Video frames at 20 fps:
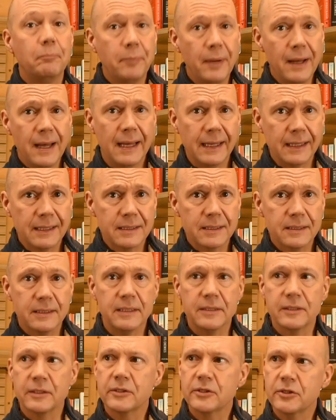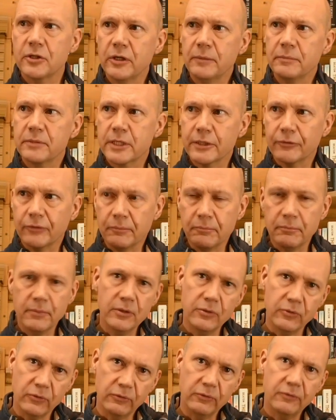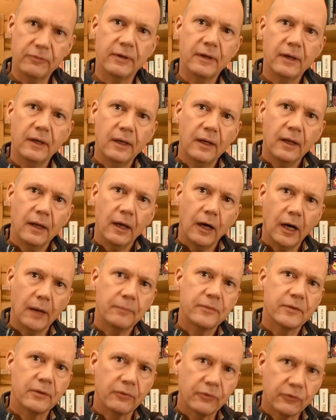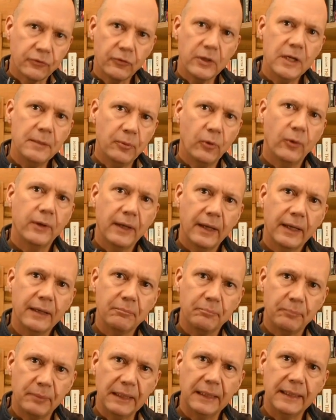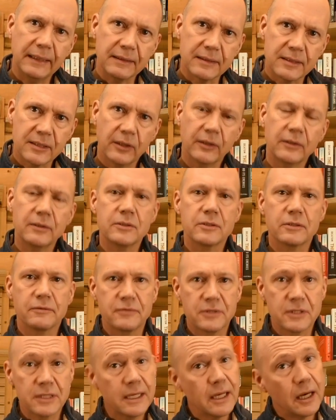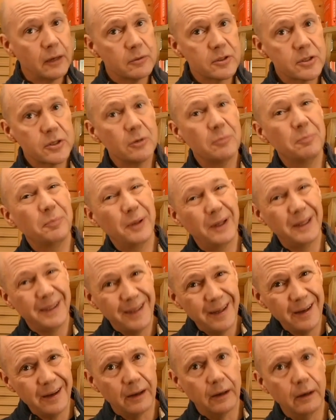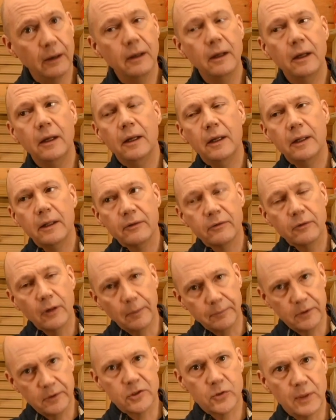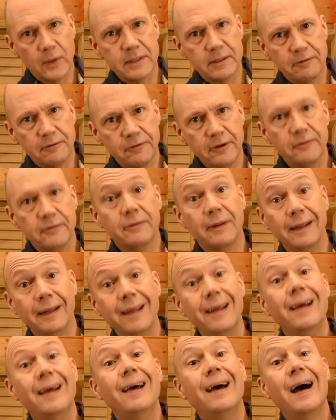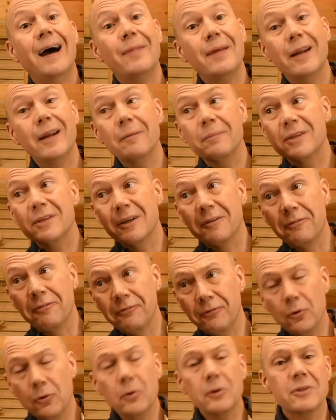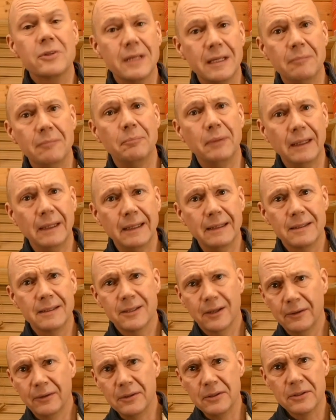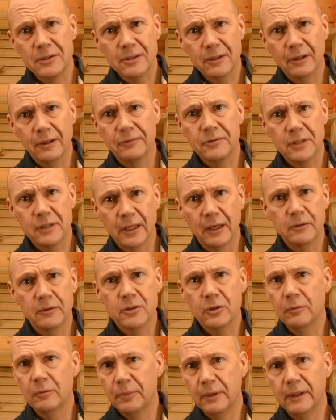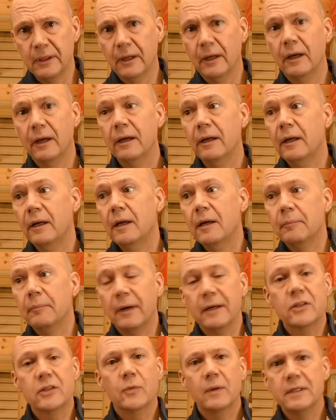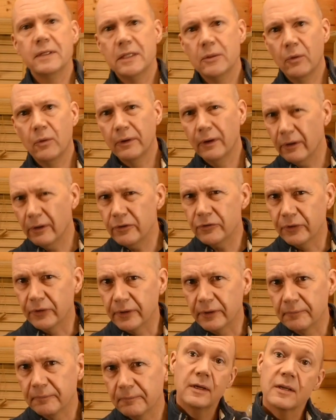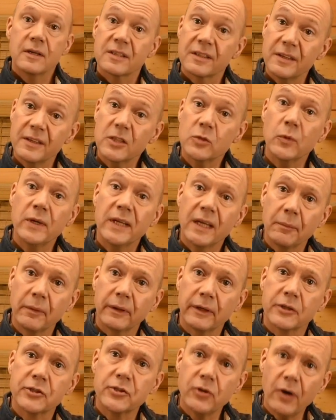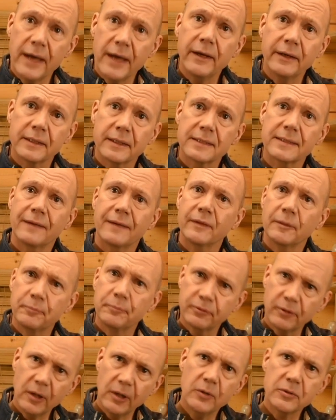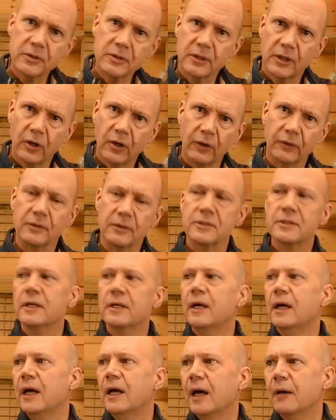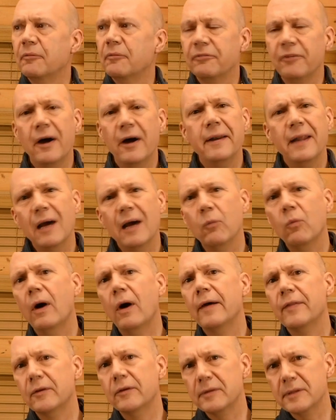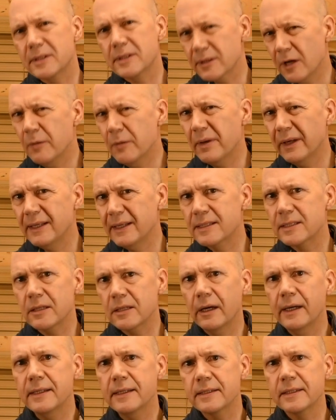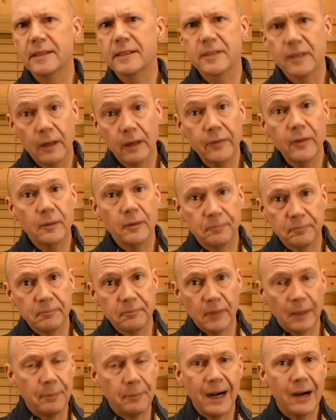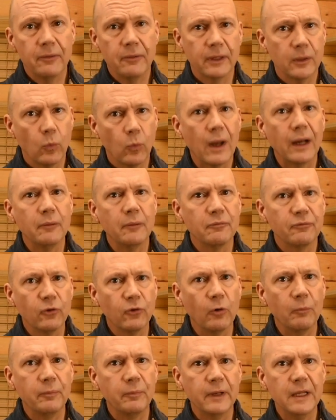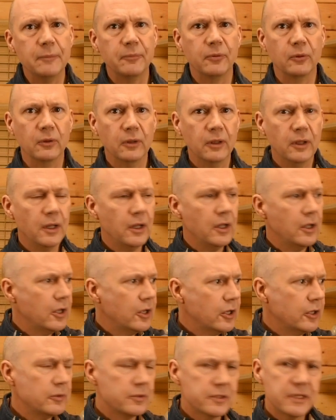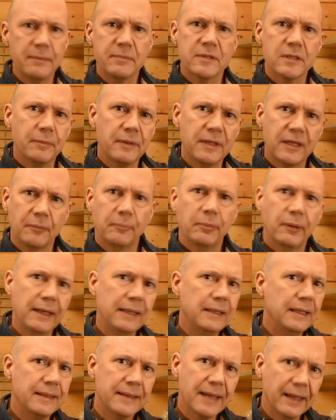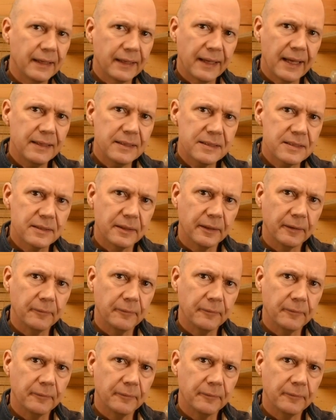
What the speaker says: BECCS is assumed to remove up to 3.8 billion tonnes of CO2 per year up to 2050, and then up to 14 billion tonnes of CO2 per year by 2100. So this week I'm going to try and understand the pros and cons and find out why there are so many scientists and other apparently well-informed people who seem to be completely dead against